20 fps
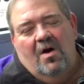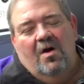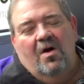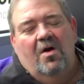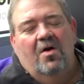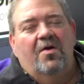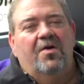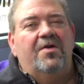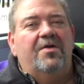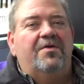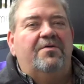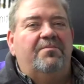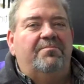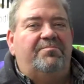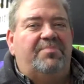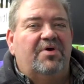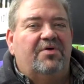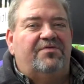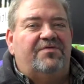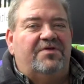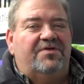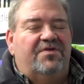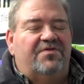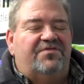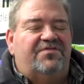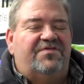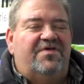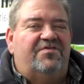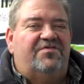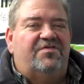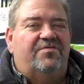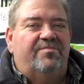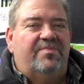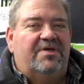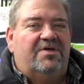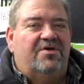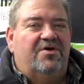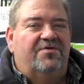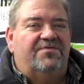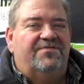are built in the system
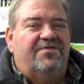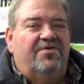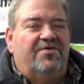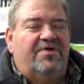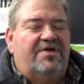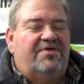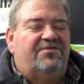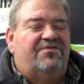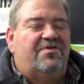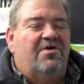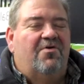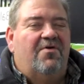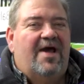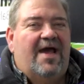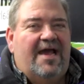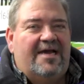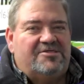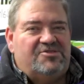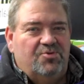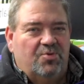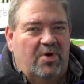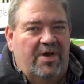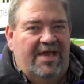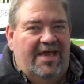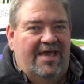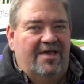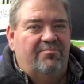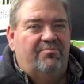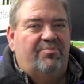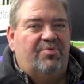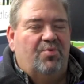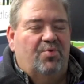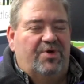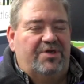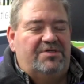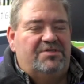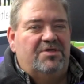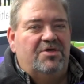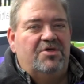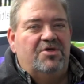because there is no actual
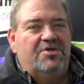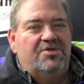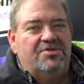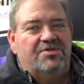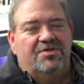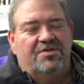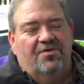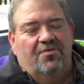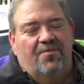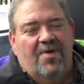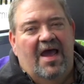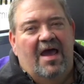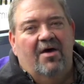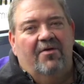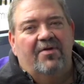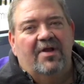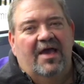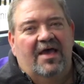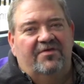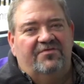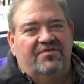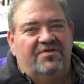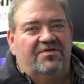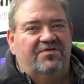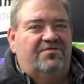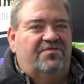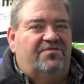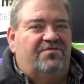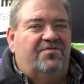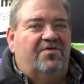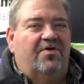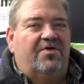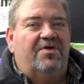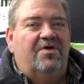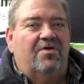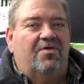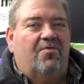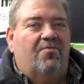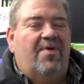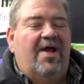endpoint to the route as it is a
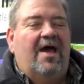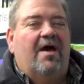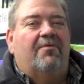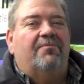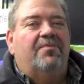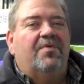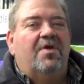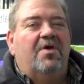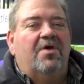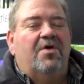circular route.